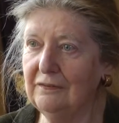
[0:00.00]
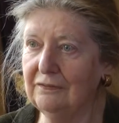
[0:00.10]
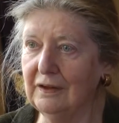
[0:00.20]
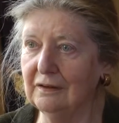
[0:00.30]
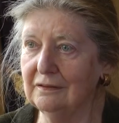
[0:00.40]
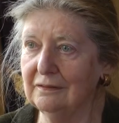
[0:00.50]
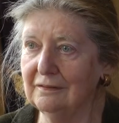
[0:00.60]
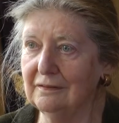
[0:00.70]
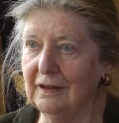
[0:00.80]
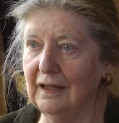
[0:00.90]
feel
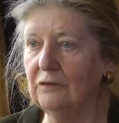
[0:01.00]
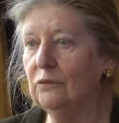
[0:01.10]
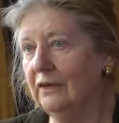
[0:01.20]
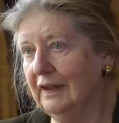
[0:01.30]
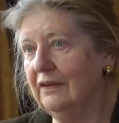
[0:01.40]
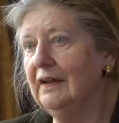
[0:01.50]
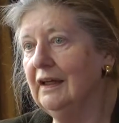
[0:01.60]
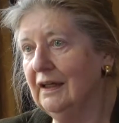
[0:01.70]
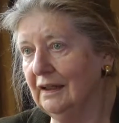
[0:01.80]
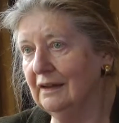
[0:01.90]
and what they're
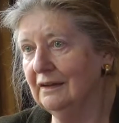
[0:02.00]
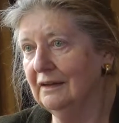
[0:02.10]
thinking.